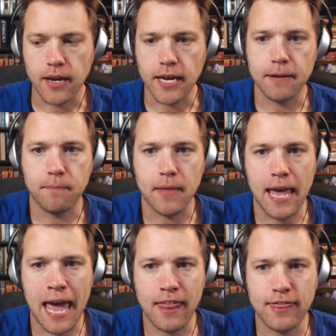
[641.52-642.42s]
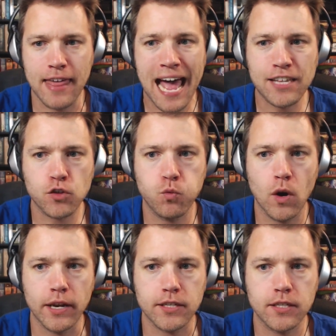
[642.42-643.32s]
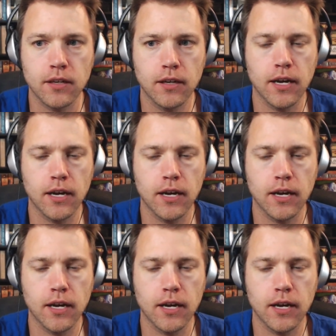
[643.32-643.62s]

And that's what,